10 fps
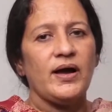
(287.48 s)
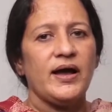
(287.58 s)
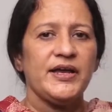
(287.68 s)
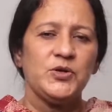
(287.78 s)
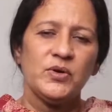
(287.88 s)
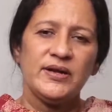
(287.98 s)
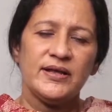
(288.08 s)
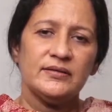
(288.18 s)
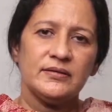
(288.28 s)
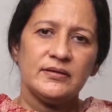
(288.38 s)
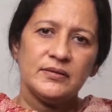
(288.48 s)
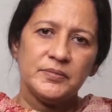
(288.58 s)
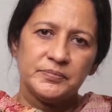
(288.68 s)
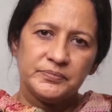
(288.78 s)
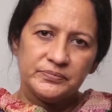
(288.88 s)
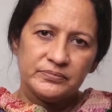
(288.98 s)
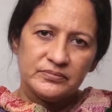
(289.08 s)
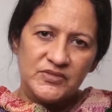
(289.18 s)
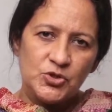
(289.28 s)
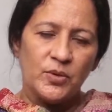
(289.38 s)
I do another
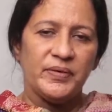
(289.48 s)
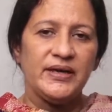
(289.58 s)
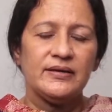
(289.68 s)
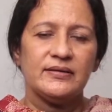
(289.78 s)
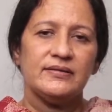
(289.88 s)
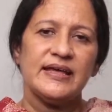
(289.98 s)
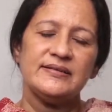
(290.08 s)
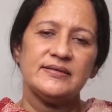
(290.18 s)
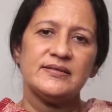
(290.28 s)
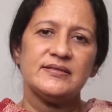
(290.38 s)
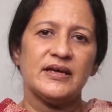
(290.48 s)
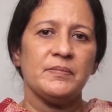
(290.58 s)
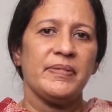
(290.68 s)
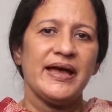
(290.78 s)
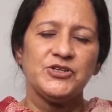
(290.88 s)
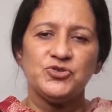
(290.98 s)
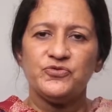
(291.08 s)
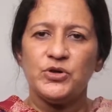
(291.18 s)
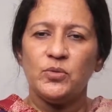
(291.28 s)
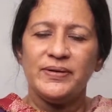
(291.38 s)
topic, that is impact
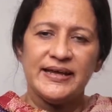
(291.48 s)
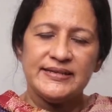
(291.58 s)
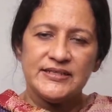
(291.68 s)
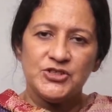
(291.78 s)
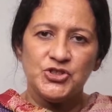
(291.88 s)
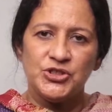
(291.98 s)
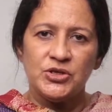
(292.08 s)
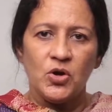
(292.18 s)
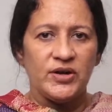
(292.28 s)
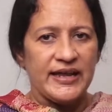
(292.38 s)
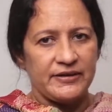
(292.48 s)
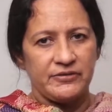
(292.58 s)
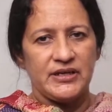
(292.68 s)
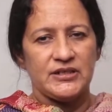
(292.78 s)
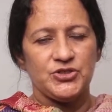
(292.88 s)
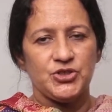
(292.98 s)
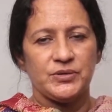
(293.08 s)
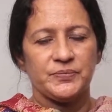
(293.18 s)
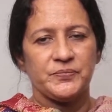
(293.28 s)
of globalization on agriculture.